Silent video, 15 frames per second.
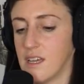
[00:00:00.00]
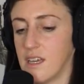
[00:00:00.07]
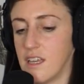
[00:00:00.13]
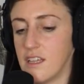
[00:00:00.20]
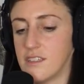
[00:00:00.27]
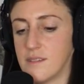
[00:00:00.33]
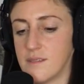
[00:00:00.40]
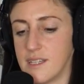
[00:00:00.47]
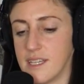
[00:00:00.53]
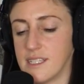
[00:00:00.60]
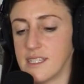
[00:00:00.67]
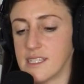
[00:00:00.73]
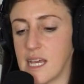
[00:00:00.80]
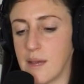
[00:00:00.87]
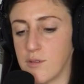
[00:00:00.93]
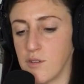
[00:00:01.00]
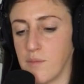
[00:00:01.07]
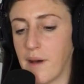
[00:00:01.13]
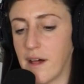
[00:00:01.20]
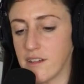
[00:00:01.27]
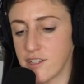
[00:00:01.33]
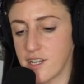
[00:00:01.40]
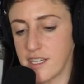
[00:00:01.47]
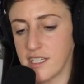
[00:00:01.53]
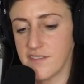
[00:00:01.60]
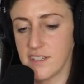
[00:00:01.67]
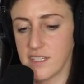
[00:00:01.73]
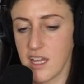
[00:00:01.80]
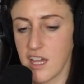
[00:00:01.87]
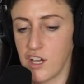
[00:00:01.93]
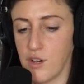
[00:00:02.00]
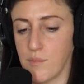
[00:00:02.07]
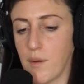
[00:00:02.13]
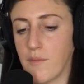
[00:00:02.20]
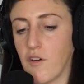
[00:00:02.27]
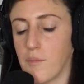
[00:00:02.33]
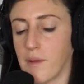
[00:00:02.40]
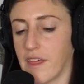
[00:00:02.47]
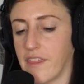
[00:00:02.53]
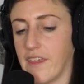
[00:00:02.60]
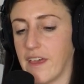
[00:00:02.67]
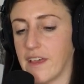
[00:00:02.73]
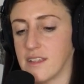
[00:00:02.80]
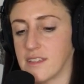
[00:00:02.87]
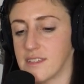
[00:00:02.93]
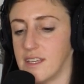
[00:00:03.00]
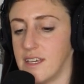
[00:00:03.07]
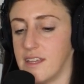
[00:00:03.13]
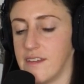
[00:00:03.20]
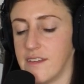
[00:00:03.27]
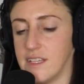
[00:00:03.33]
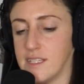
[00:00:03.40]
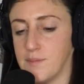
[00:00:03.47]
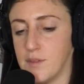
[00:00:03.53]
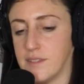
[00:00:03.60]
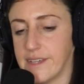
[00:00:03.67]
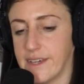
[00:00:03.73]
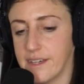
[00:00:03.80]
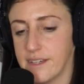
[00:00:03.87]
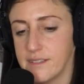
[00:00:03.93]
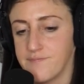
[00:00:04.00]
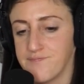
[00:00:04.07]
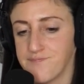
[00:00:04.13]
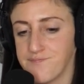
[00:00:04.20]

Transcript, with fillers: He also takes his time to apologize for saying homophobic things in his music.